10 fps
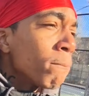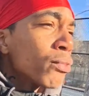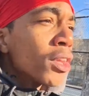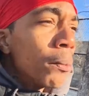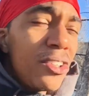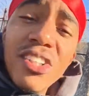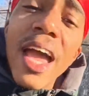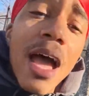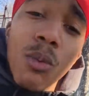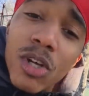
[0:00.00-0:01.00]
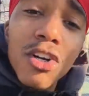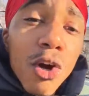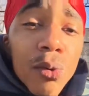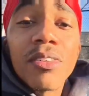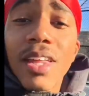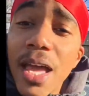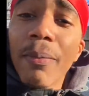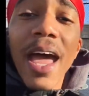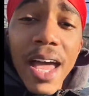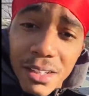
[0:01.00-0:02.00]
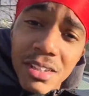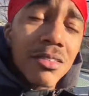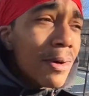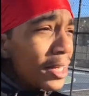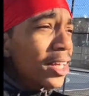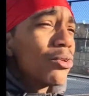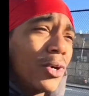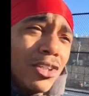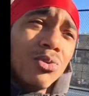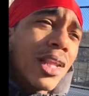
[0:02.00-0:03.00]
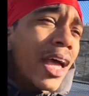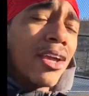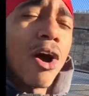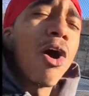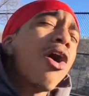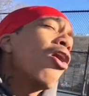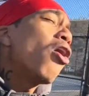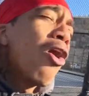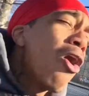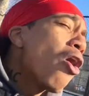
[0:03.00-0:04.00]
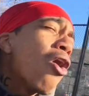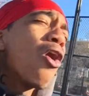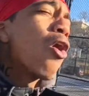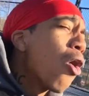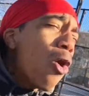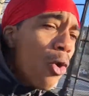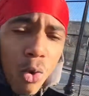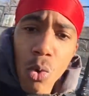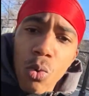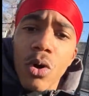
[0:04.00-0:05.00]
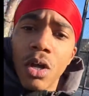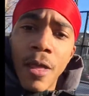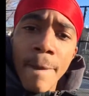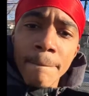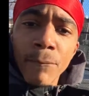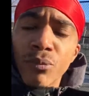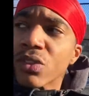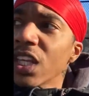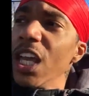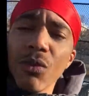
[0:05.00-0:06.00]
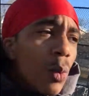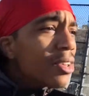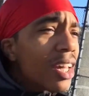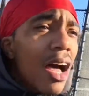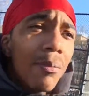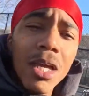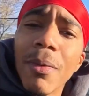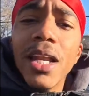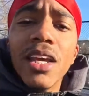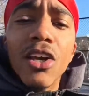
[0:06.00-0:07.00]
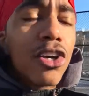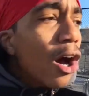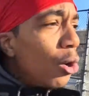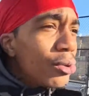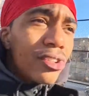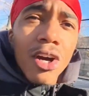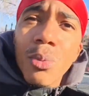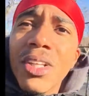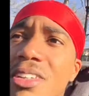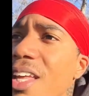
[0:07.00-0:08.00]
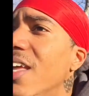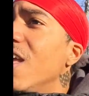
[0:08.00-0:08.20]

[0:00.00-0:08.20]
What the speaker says: but she had one of those type asses, my nigga, where you like, oh. Even one time, me and my nigga Ghost, yo, we sit here,